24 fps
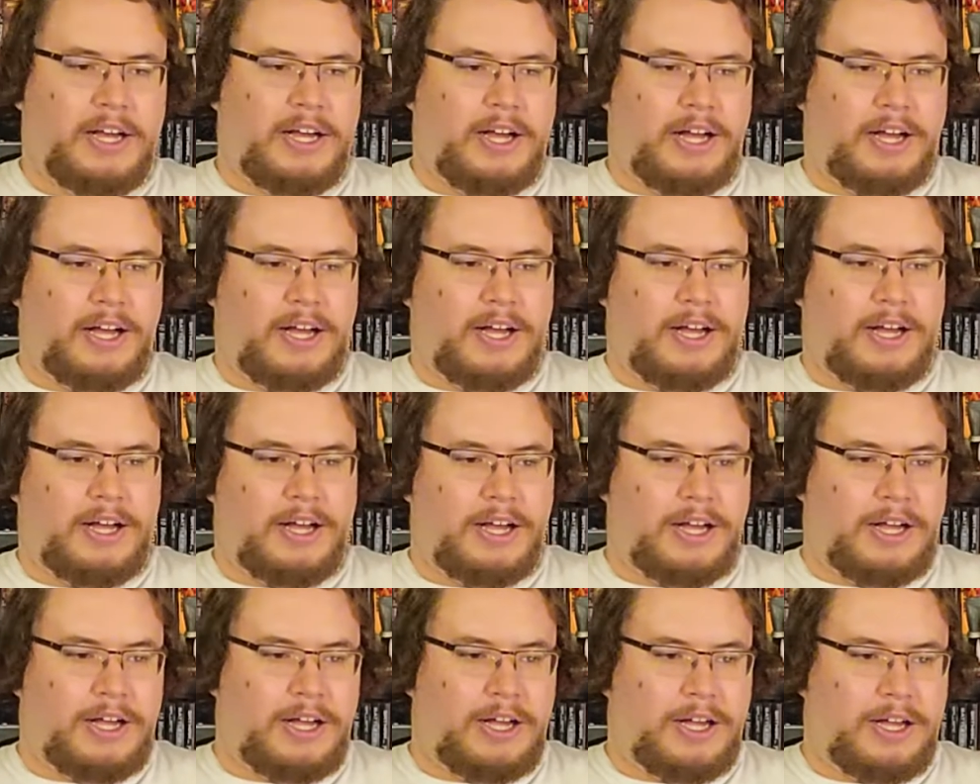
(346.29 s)
Uh,
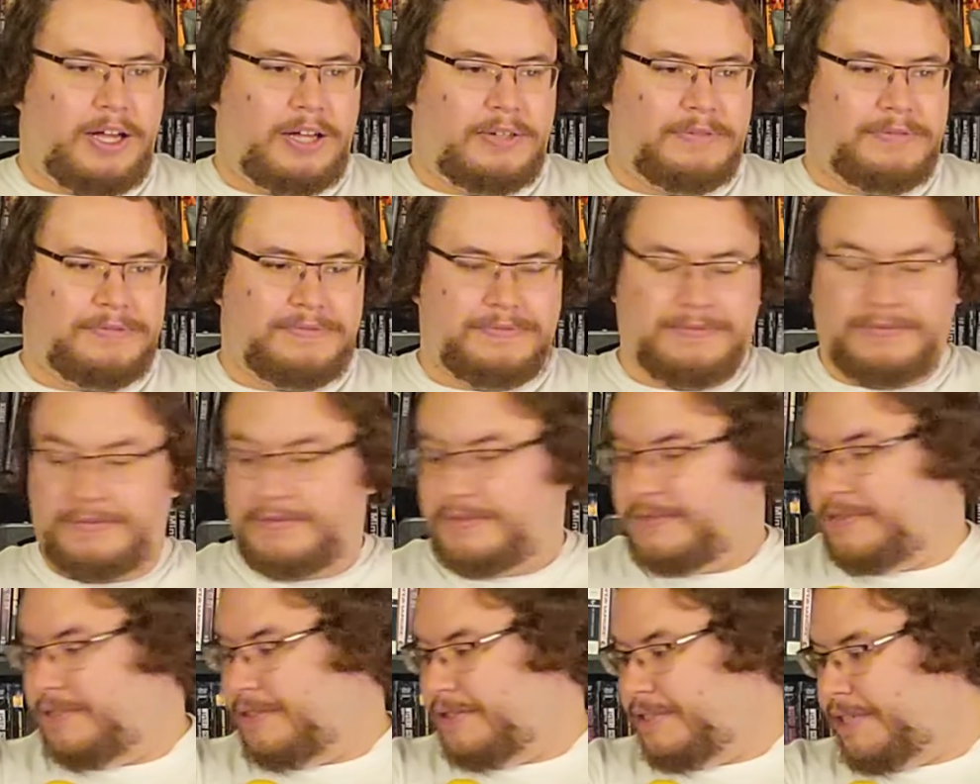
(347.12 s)

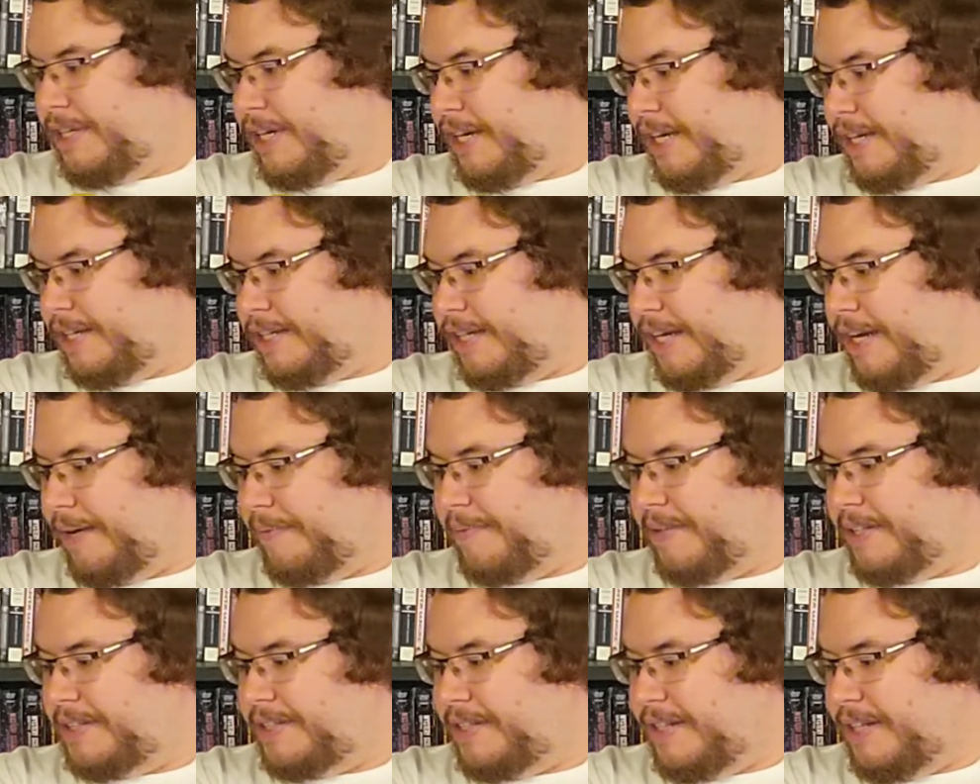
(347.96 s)
God
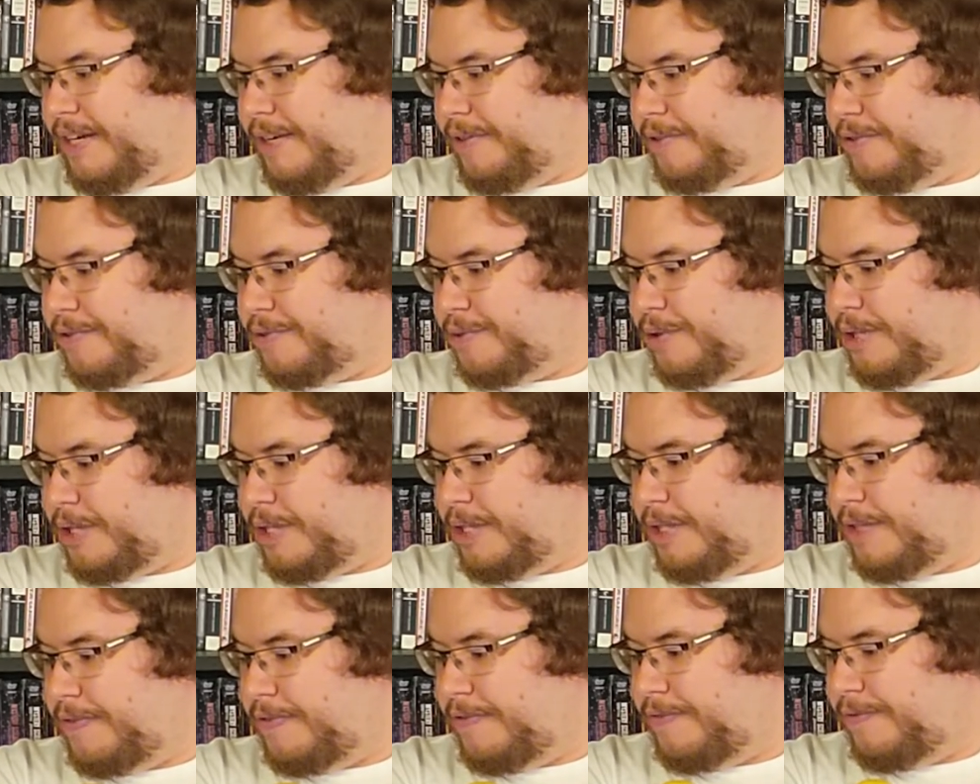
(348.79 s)
damn, that's a loud
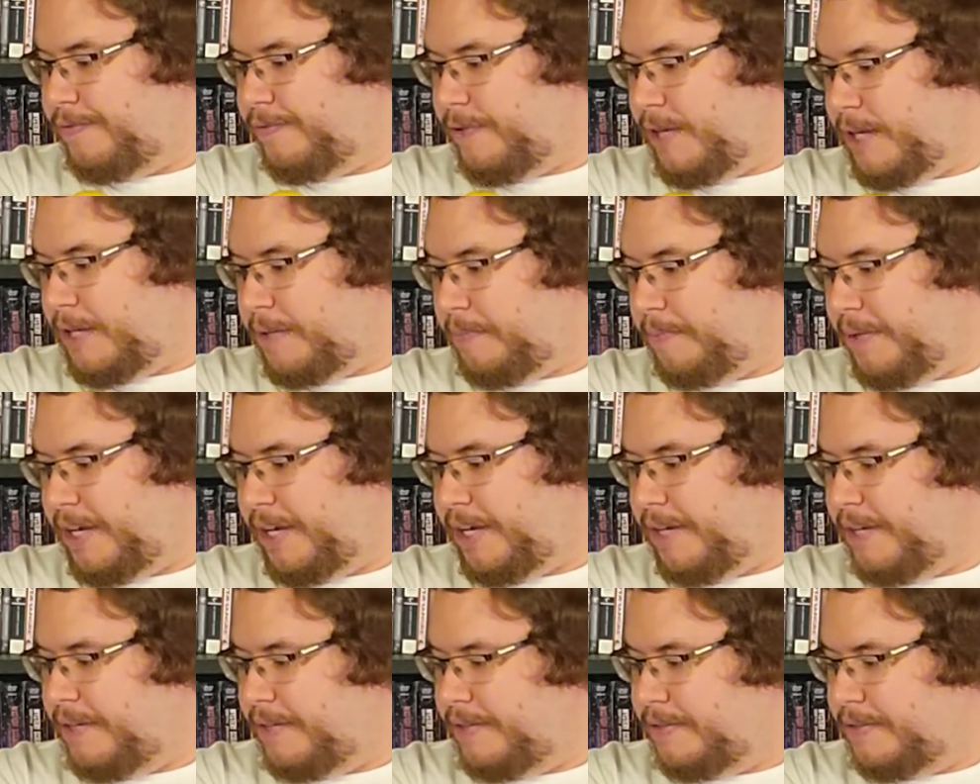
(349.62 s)
truck. Fuck me.